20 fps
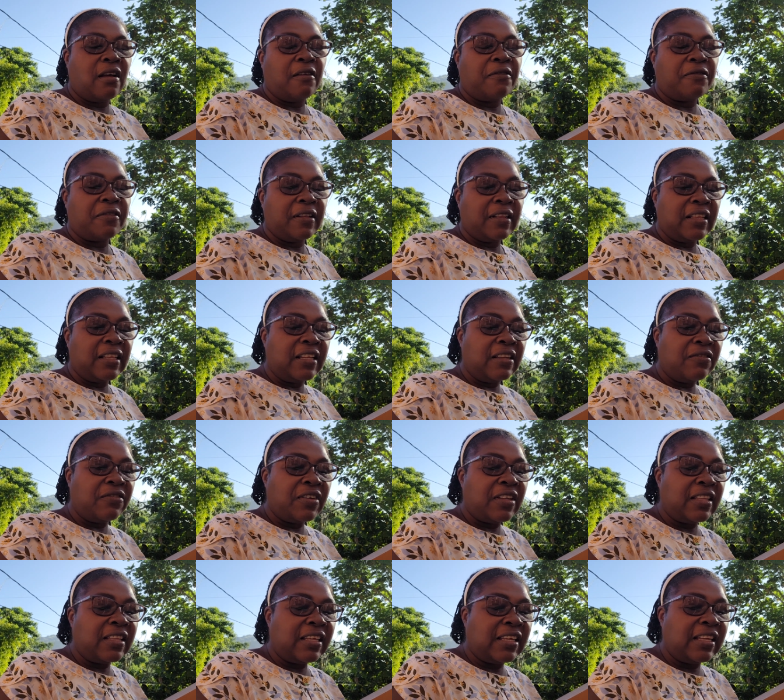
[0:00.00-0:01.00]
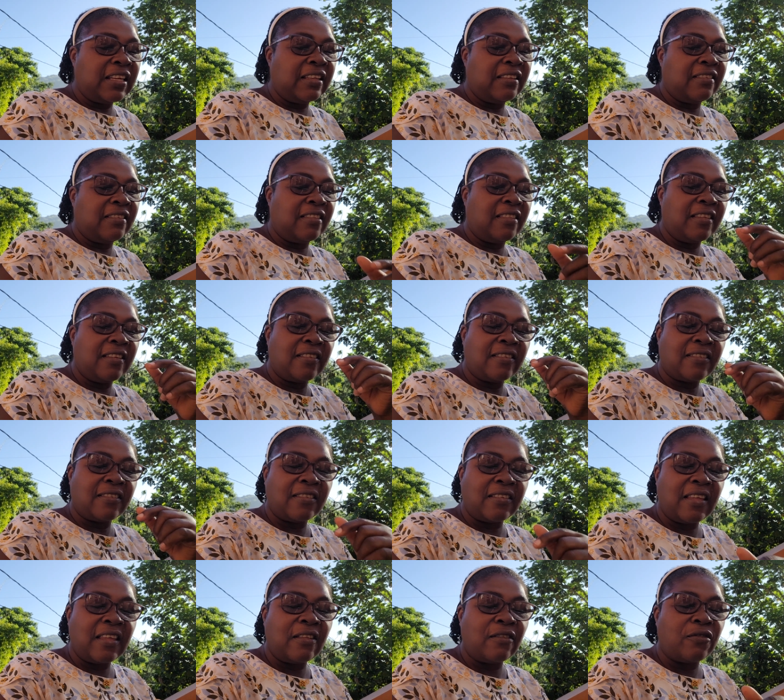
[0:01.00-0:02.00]
of living in this
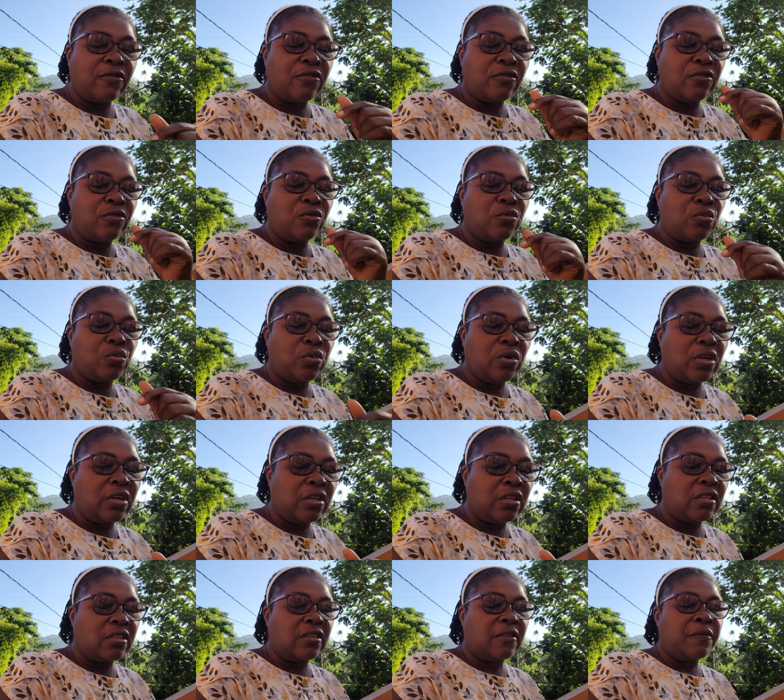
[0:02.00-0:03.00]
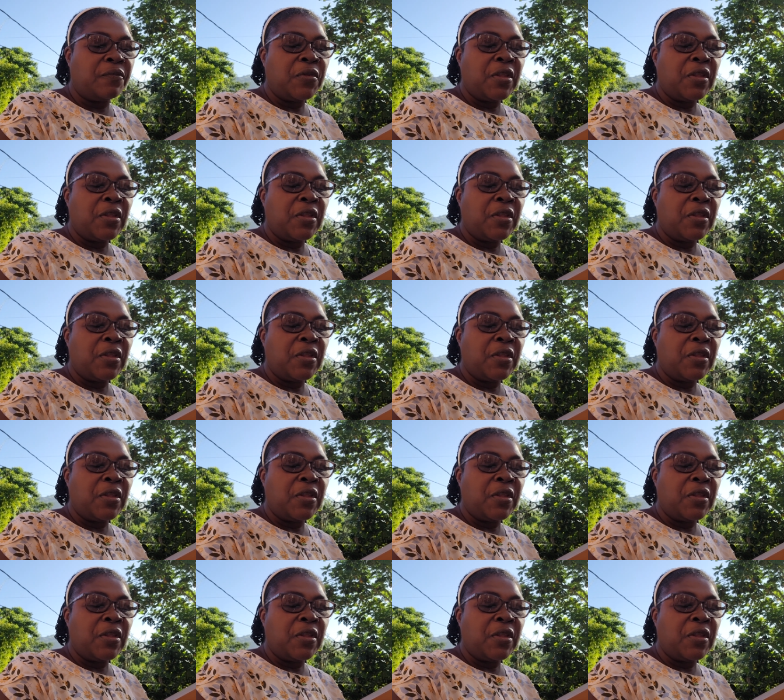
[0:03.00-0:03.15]
sinful world.